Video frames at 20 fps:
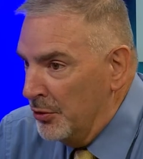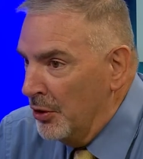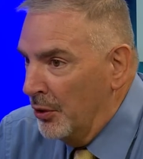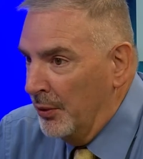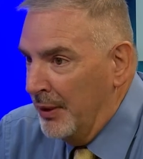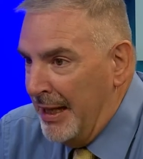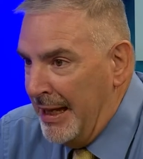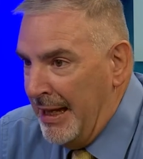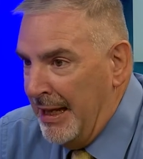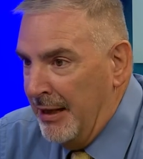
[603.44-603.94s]

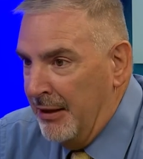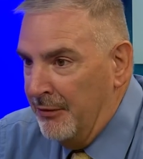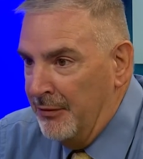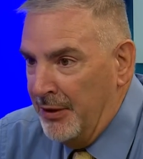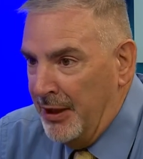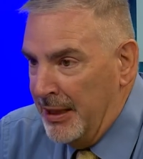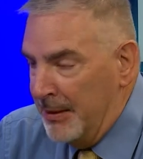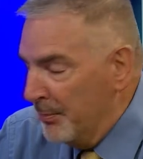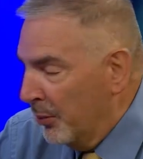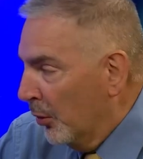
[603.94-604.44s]
don't have
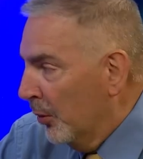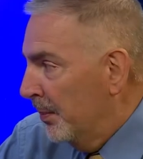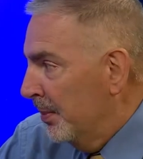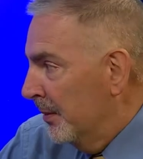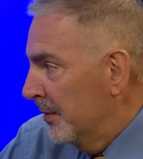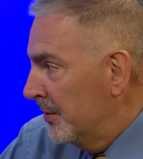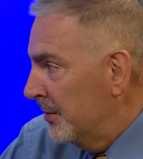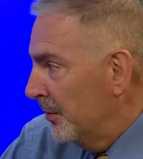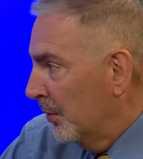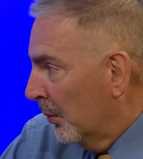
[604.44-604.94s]
a
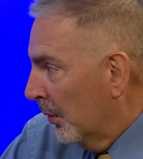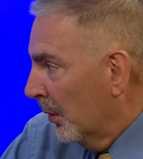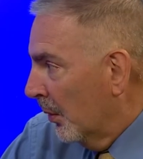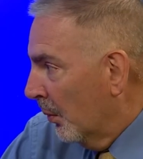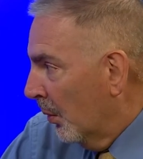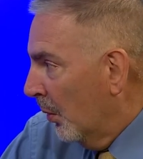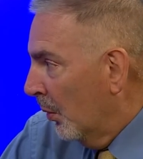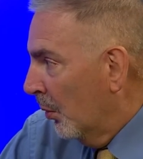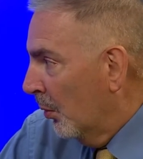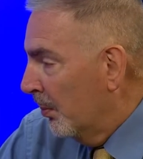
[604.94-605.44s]
purpose or a
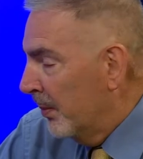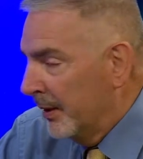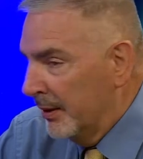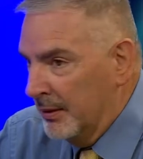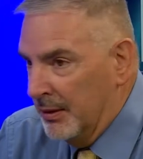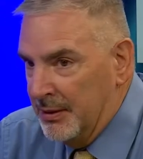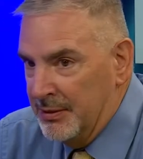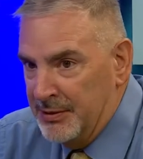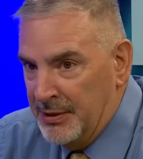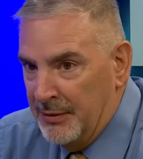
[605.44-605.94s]
role,
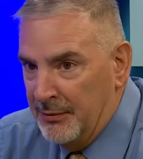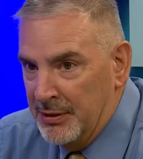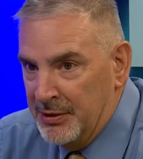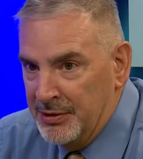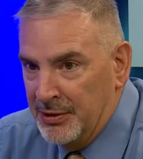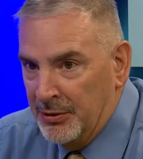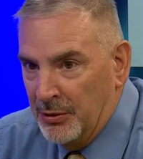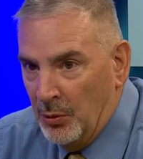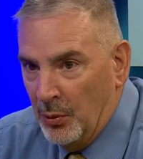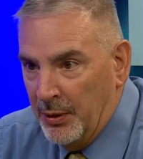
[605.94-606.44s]
because every
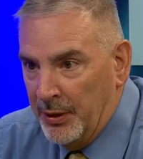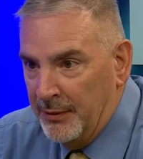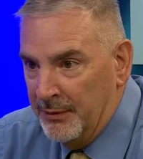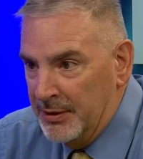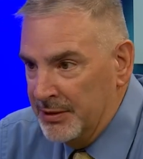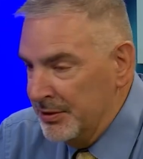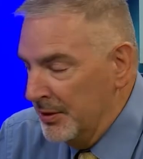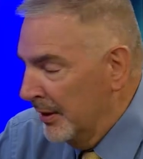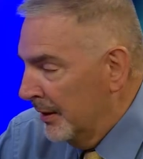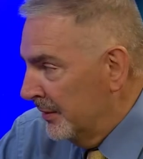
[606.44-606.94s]
single one of
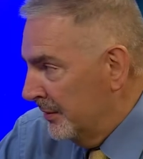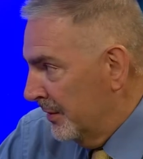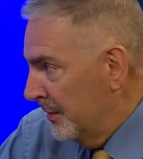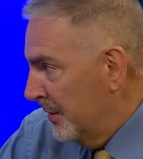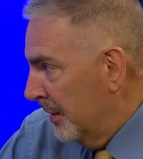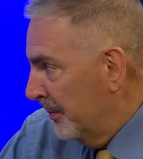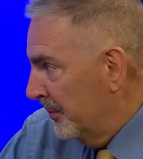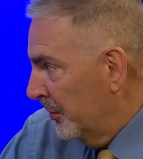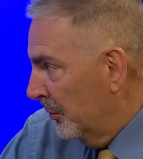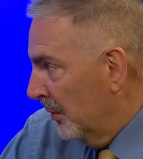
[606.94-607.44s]
us does.
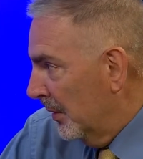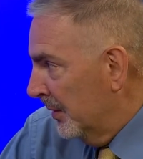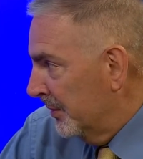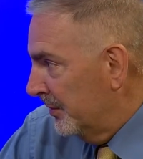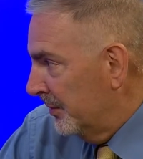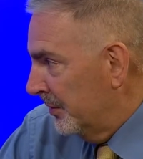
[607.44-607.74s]
It's up to us